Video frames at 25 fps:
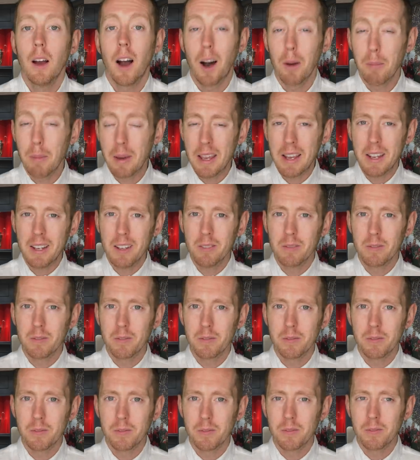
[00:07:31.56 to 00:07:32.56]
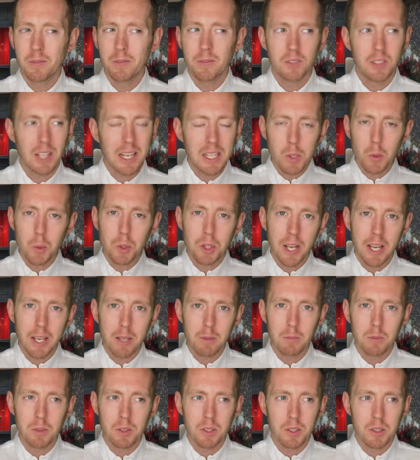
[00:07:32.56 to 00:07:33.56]
I mean, Daniel
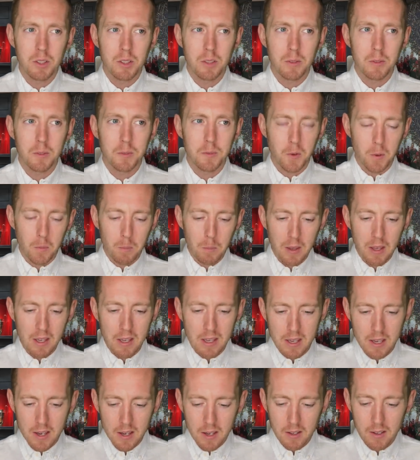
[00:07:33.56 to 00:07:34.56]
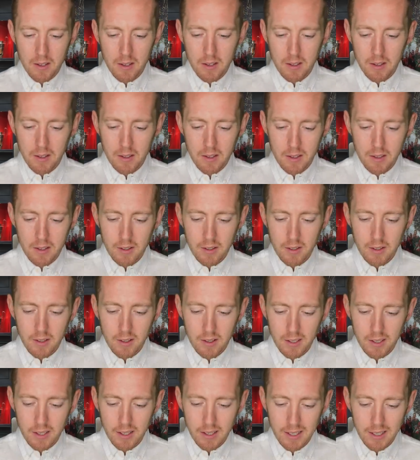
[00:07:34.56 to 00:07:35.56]
James, for me,
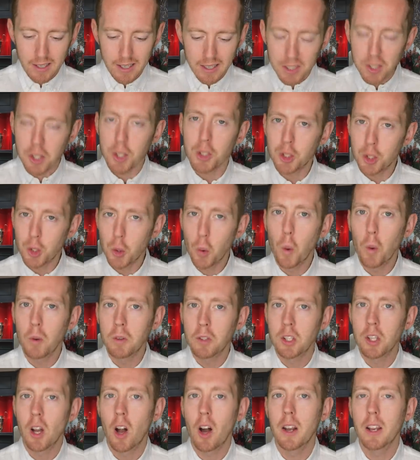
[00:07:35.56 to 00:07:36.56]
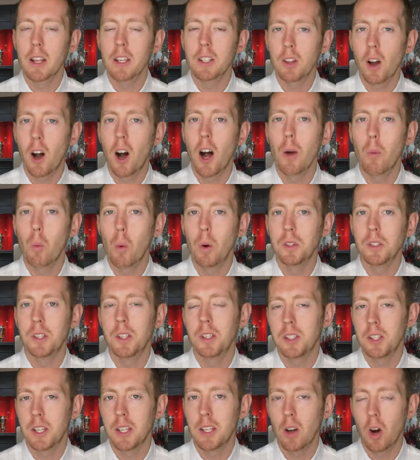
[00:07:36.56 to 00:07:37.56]
is the sort of signings I want to
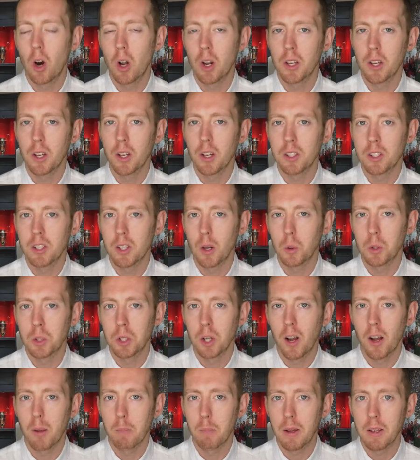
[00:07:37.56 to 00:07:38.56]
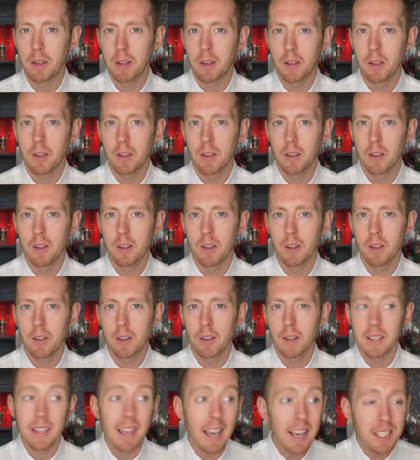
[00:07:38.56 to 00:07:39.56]
see Ole Gunnar Solskjaer make.
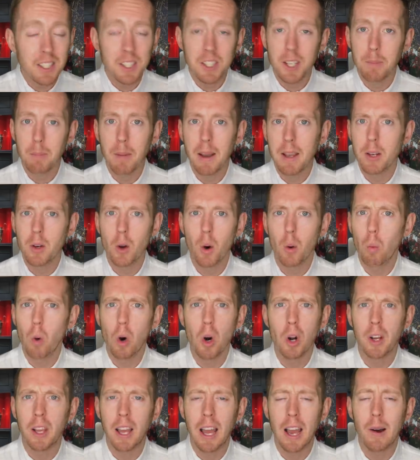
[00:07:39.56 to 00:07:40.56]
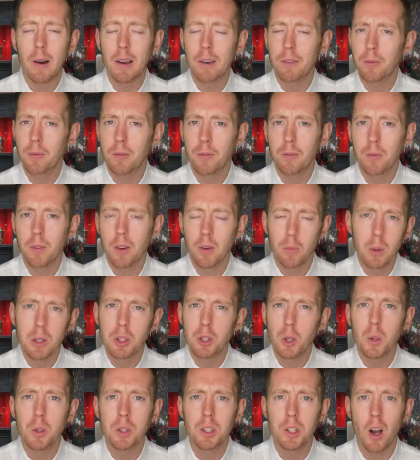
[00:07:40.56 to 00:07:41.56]
Yes, it may not work out if, if we
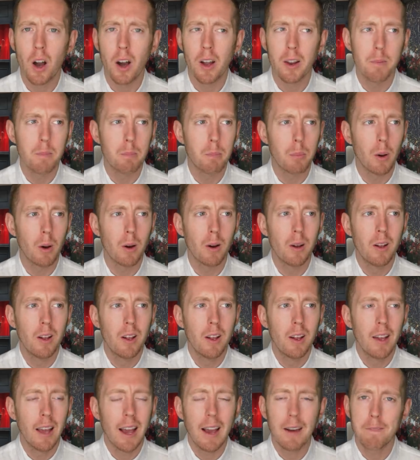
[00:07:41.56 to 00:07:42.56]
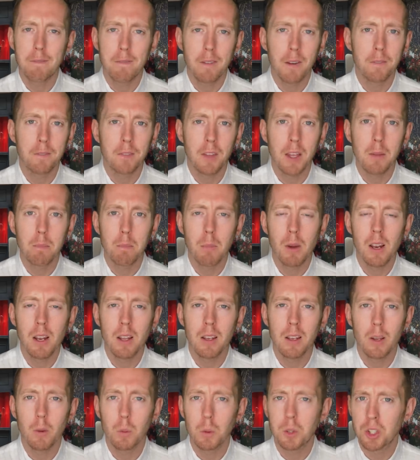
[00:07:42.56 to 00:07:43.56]
do sign him, but at 15
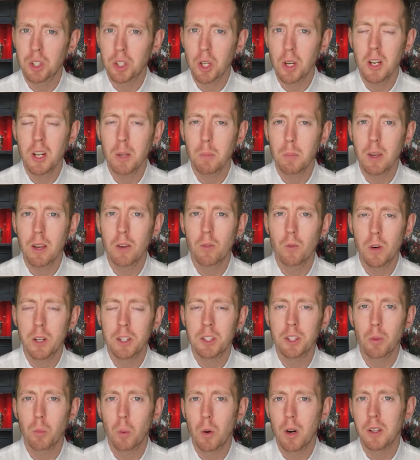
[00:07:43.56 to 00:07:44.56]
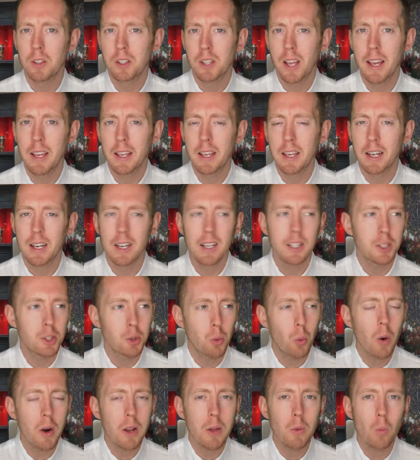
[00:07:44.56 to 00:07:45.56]
million, it would certainly be a risk worth taking. And at
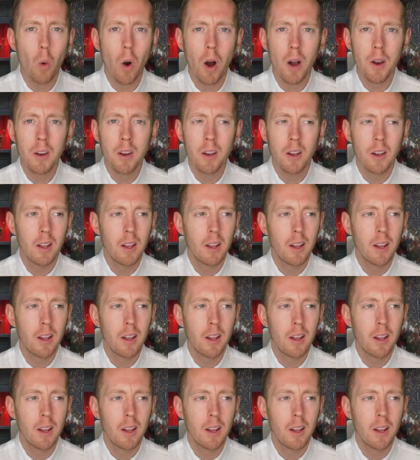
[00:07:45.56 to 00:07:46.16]
21,